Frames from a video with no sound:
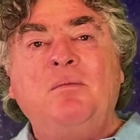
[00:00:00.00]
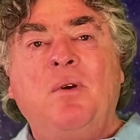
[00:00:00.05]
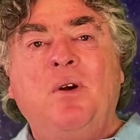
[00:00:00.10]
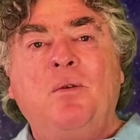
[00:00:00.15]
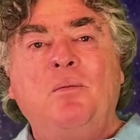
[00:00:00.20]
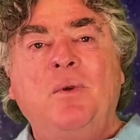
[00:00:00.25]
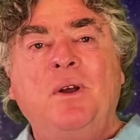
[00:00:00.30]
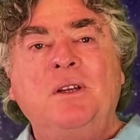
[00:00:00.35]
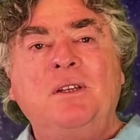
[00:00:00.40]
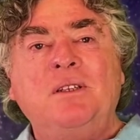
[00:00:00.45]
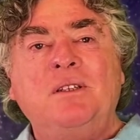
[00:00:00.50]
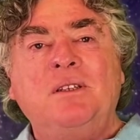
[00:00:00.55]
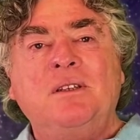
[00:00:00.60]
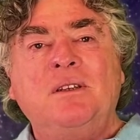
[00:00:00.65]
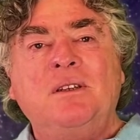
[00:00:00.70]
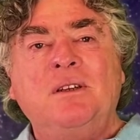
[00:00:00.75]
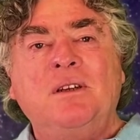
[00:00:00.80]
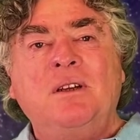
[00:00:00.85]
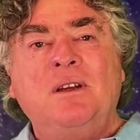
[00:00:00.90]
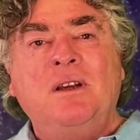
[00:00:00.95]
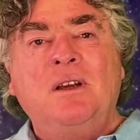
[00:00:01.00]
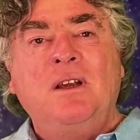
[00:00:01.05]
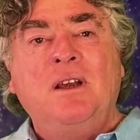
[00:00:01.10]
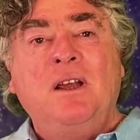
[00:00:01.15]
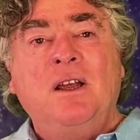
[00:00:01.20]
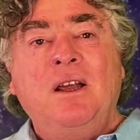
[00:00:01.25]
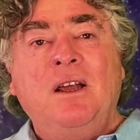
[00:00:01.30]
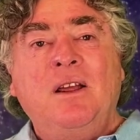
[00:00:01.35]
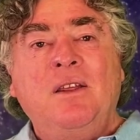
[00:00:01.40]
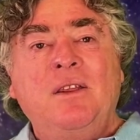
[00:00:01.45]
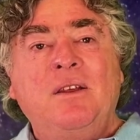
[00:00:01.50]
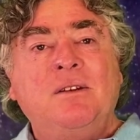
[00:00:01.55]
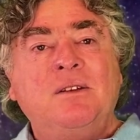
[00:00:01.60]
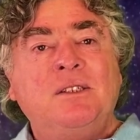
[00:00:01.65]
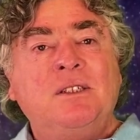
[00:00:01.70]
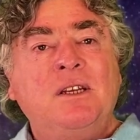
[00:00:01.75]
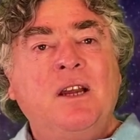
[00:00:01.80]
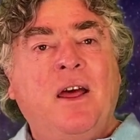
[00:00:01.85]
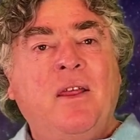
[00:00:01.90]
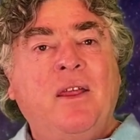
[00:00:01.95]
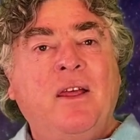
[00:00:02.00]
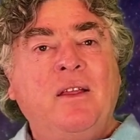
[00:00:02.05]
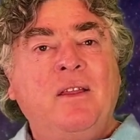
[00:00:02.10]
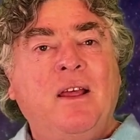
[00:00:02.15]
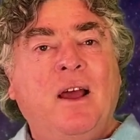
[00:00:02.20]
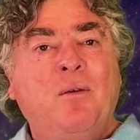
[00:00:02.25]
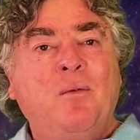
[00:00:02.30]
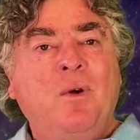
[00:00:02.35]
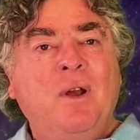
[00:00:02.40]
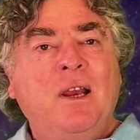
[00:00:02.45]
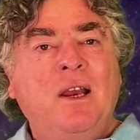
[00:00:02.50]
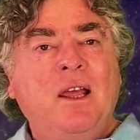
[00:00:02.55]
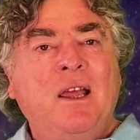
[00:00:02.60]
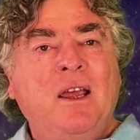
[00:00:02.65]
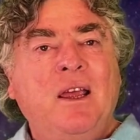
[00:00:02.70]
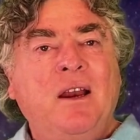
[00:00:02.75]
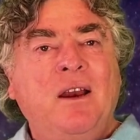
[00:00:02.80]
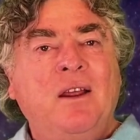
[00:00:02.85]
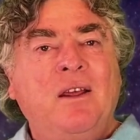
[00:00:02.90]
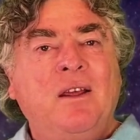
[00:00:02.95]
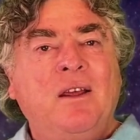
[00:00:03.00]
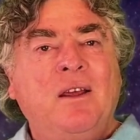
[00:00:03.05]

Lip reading: moment, there's nothing that we need.